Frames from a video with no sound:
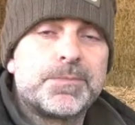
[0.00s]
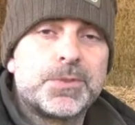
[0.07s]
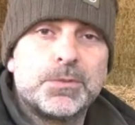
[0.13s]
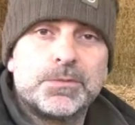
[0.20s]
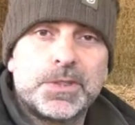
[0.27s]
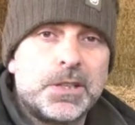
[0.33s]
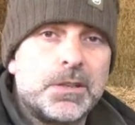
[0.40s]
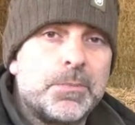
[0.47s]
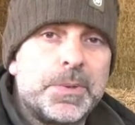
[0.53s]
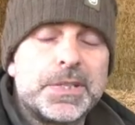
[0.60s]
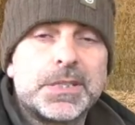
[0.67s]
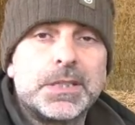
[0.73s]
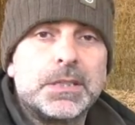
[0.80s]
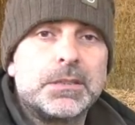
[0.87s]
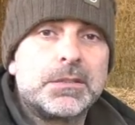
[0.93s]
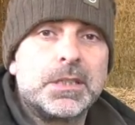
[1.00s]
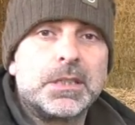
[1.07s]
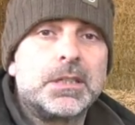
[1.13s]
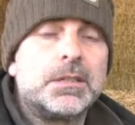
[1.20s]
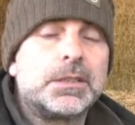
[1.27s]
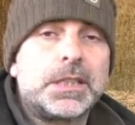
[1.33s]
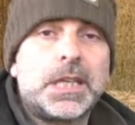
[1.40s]
sort of done our best to, to
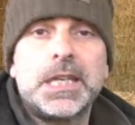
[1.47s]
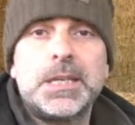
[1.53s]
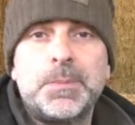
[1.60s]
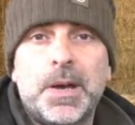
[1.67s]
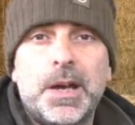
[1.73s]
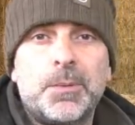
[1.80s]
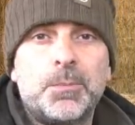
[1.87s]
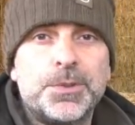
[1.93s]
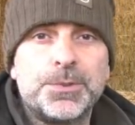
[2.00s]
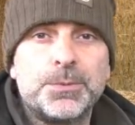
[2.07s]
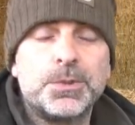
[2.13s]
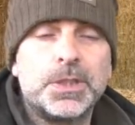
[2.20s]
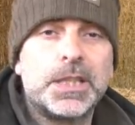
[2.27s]
kind of keep up with all